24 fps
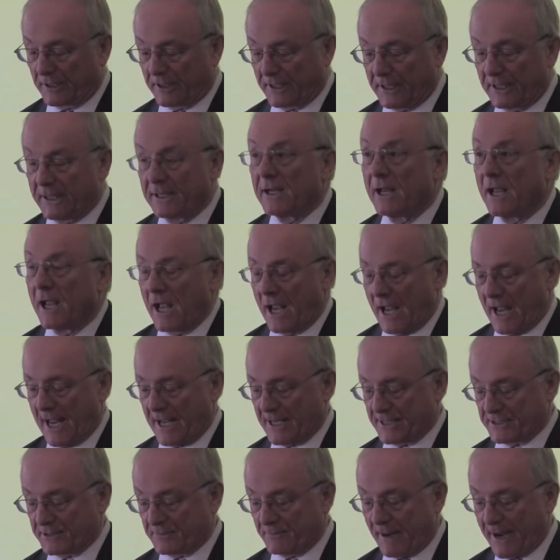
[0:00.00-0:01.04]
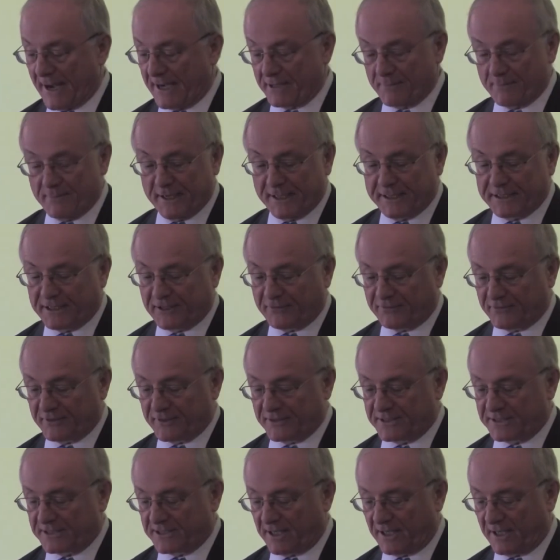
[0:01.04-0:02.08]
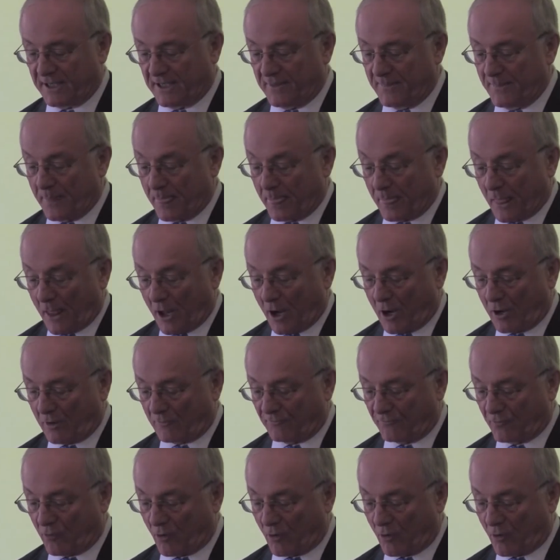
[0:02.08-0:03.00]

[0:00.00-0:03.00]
the top of the new year and will last a total of 14